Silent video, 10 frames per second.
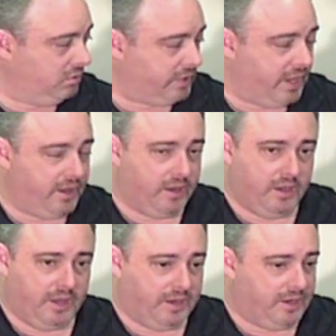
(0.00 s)
Okay,
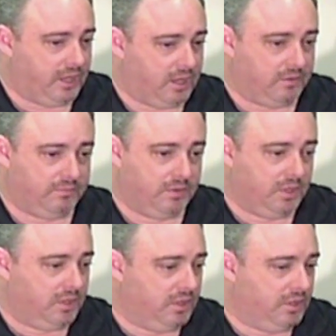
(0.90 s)
and
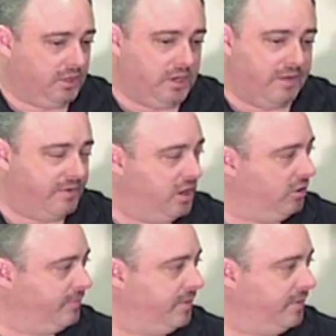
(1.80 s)
you never know,